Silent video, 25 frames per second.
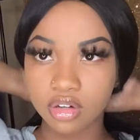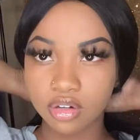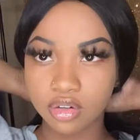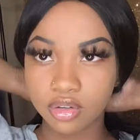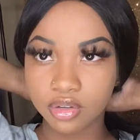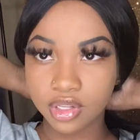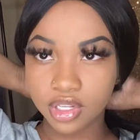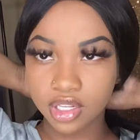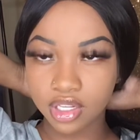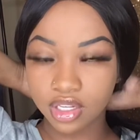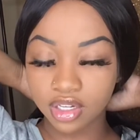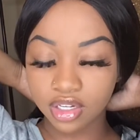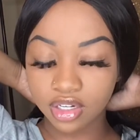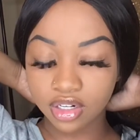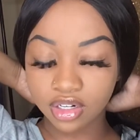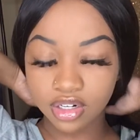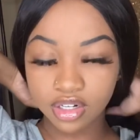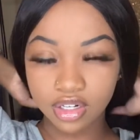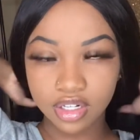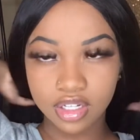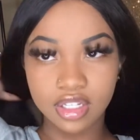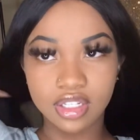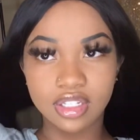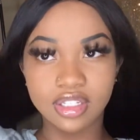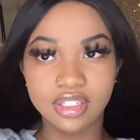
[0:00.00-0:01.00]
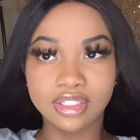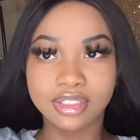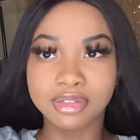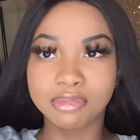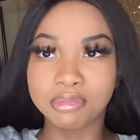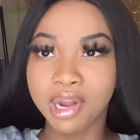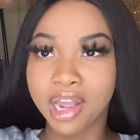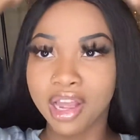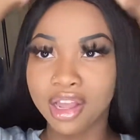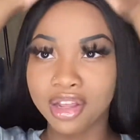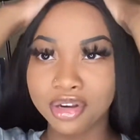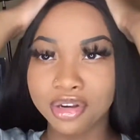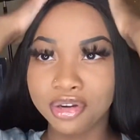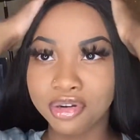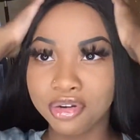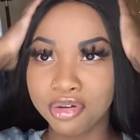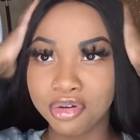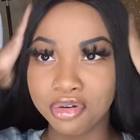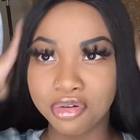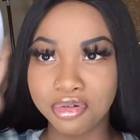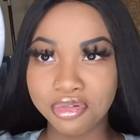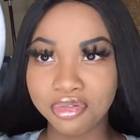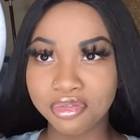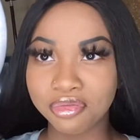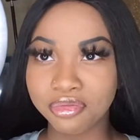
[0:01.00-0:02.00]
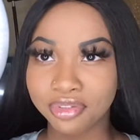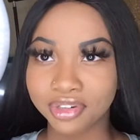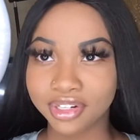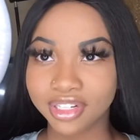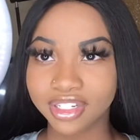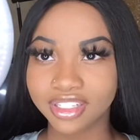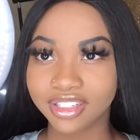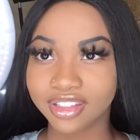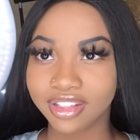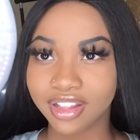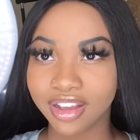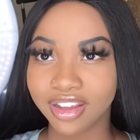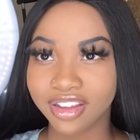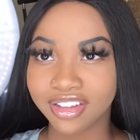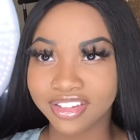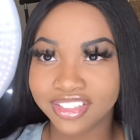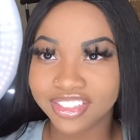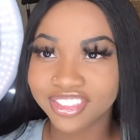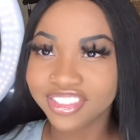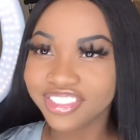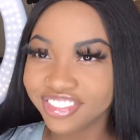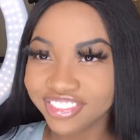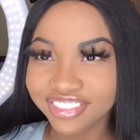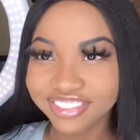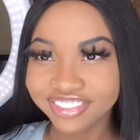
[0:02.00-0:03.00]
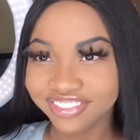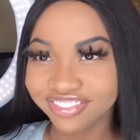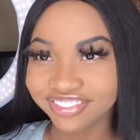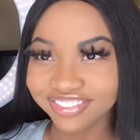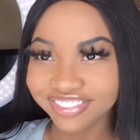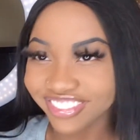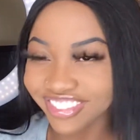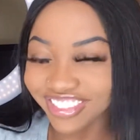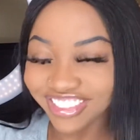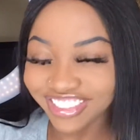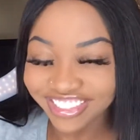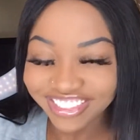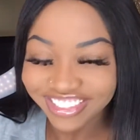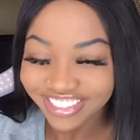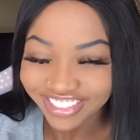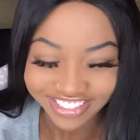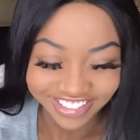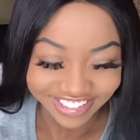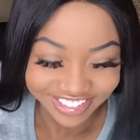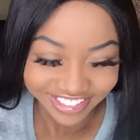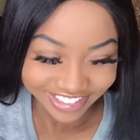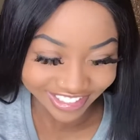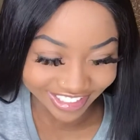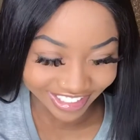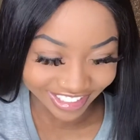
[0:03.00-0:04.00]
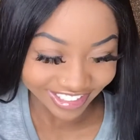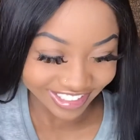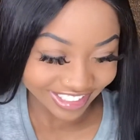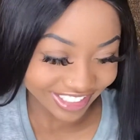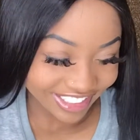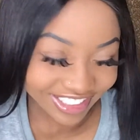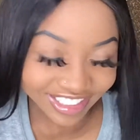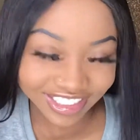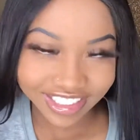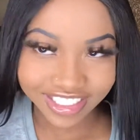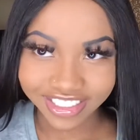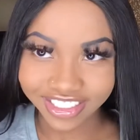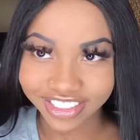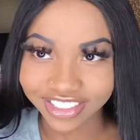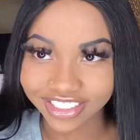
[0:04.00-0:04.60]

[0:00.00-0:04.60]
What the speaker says: here is my new ring light. Ooh, I got the